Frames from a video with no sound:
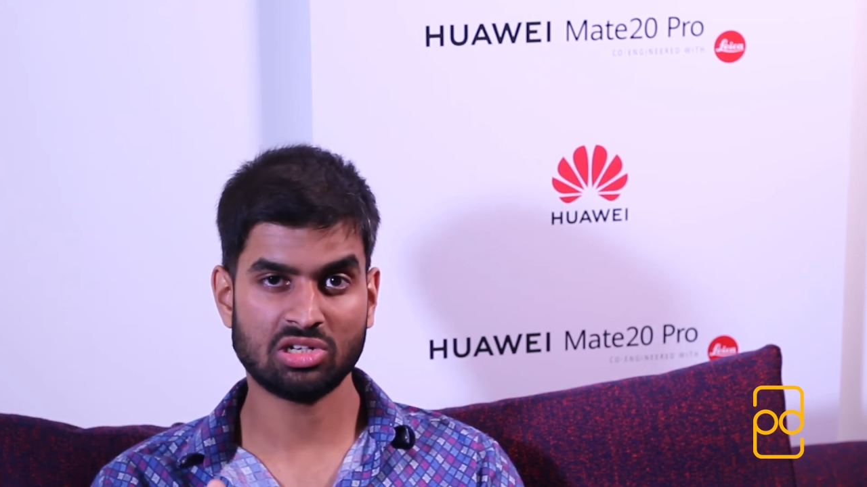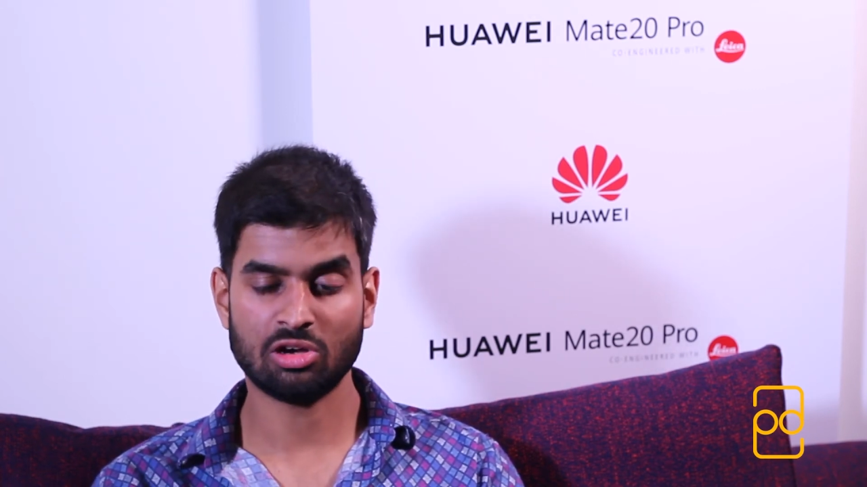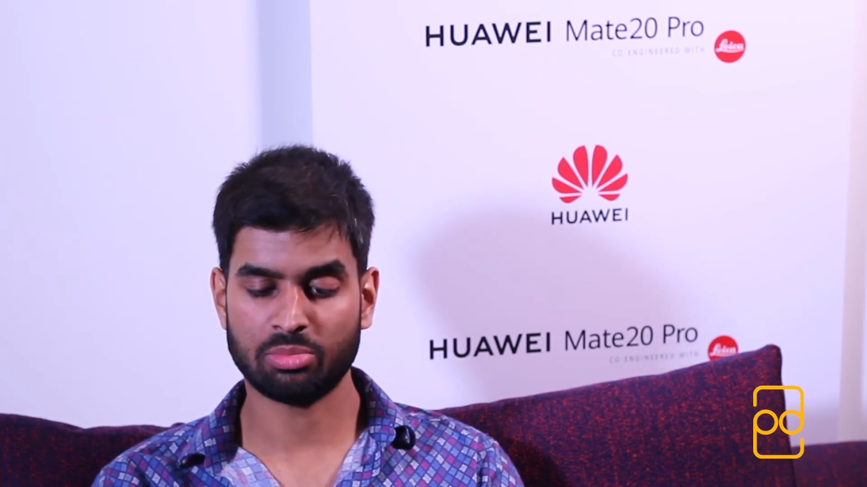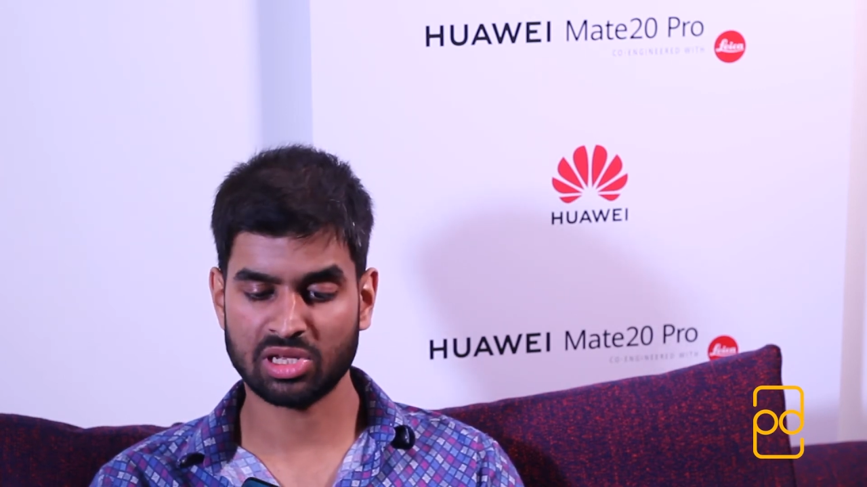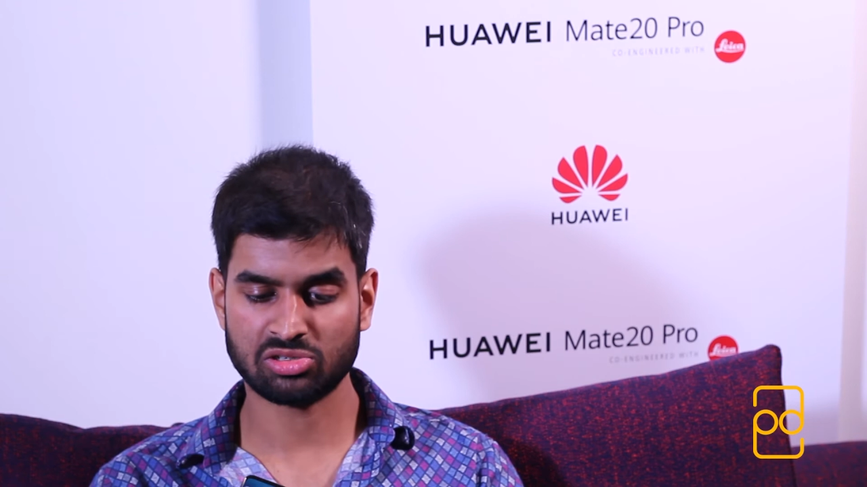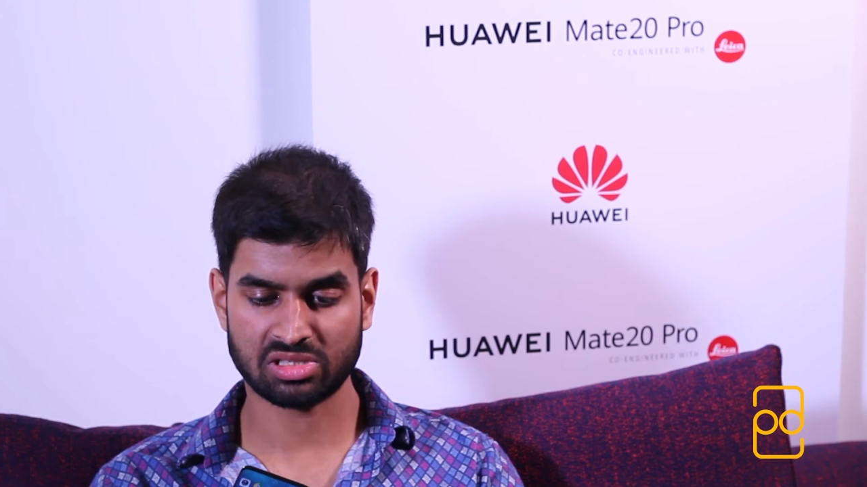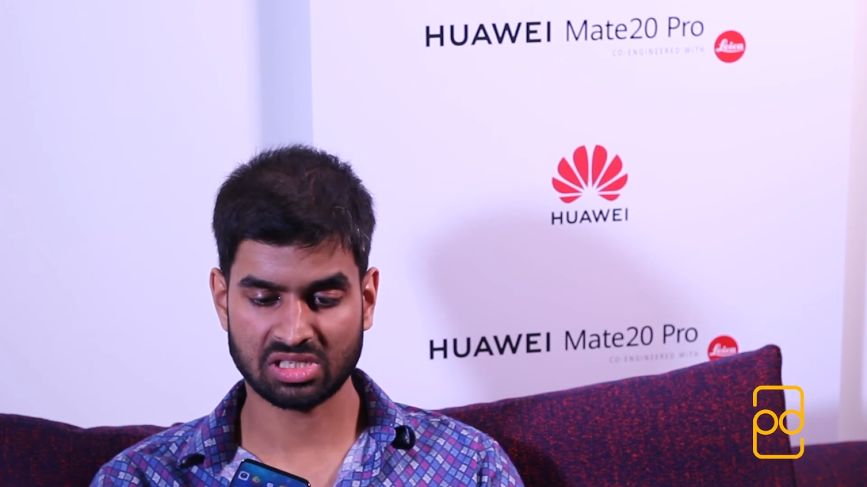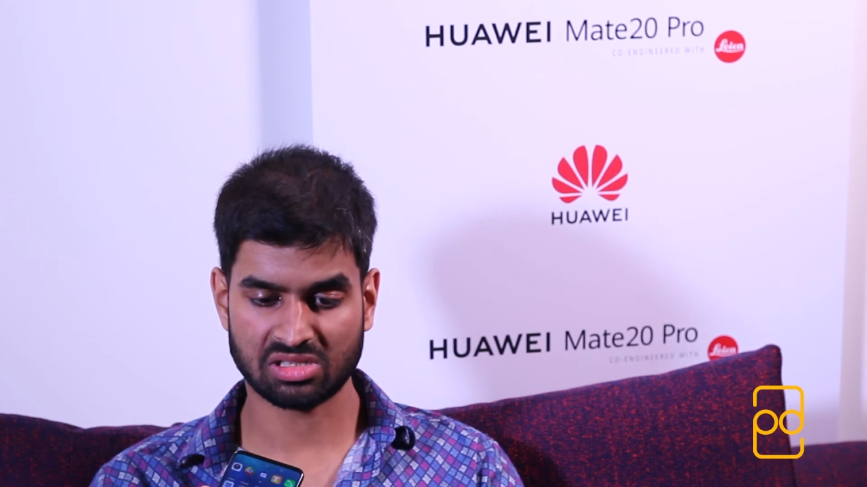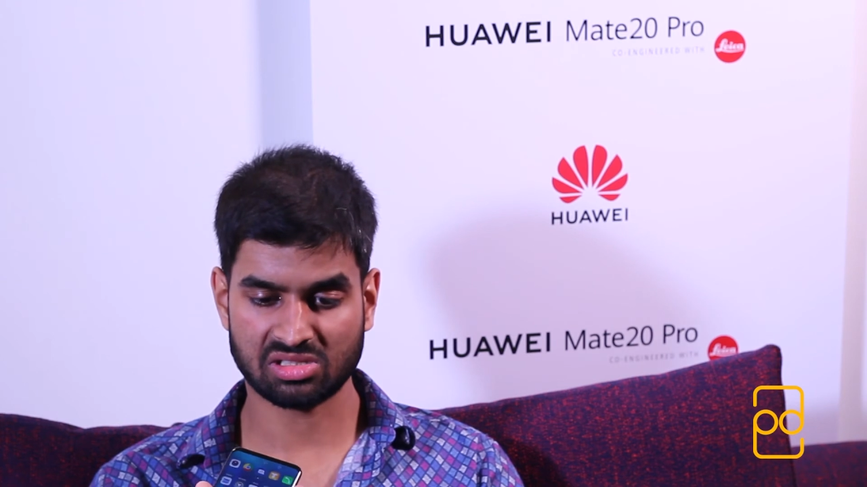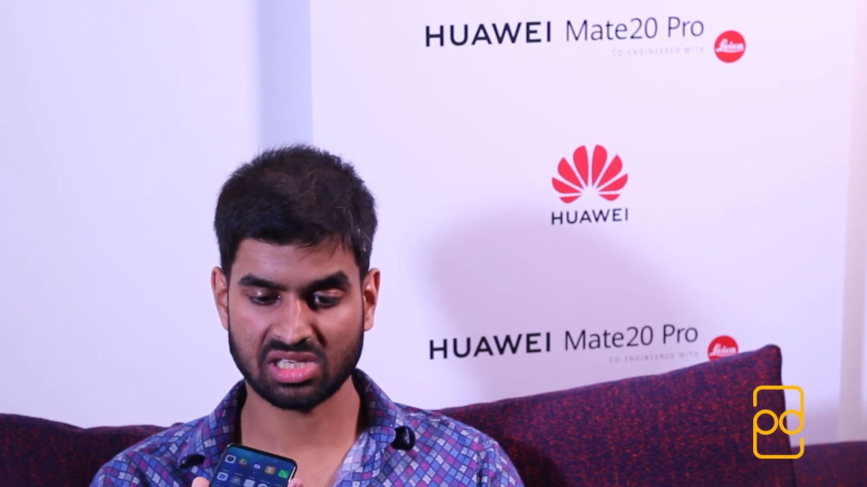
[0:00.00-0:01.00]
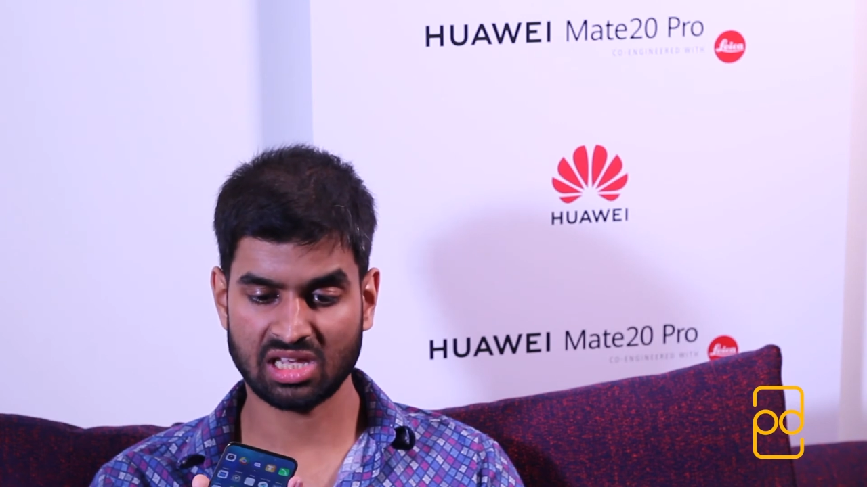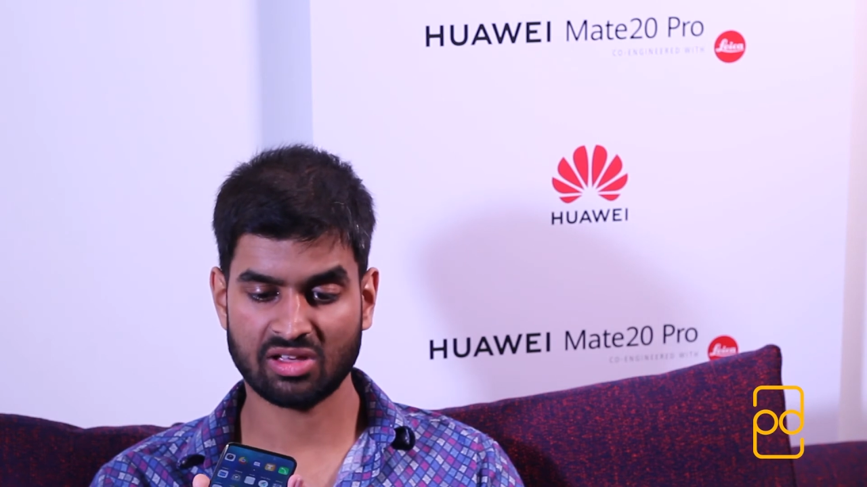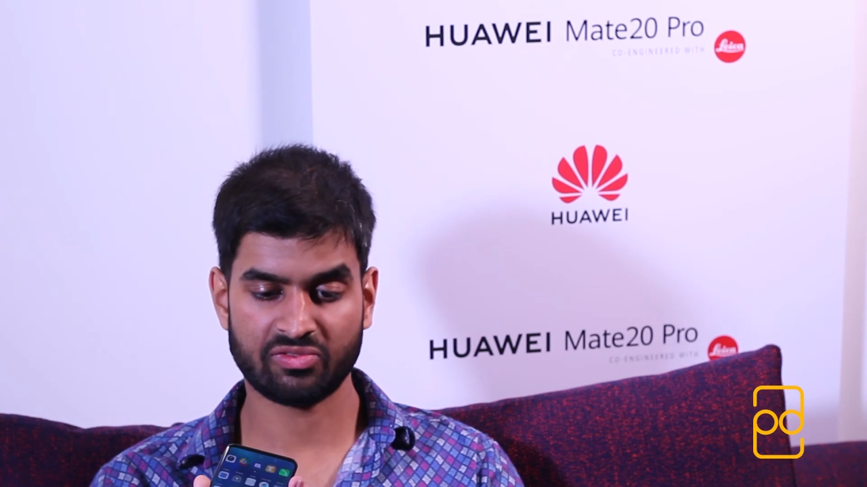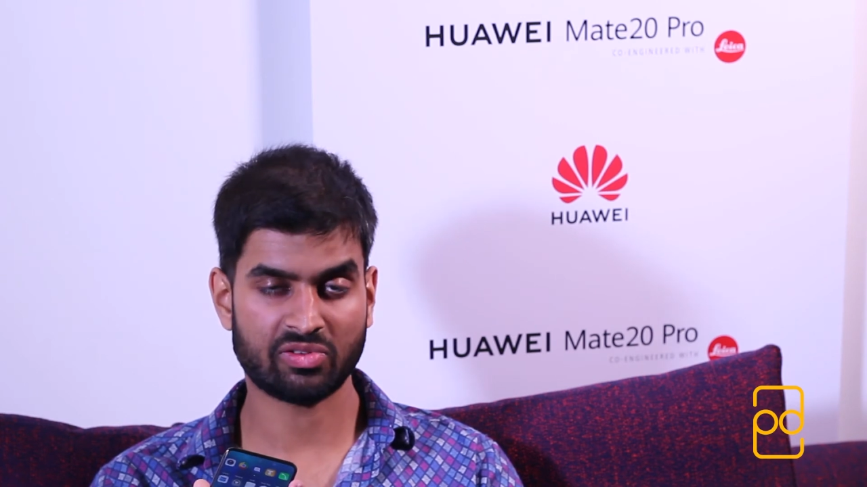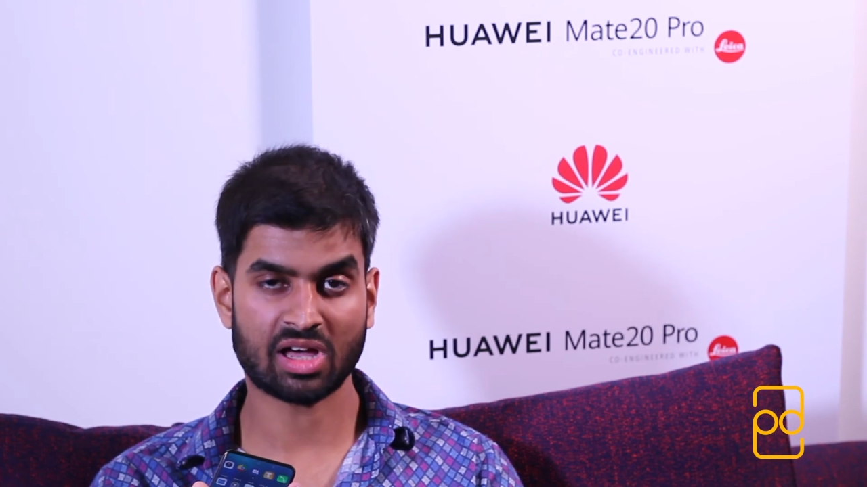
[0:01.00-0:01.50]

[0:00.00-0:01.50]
It'll be interesting to see if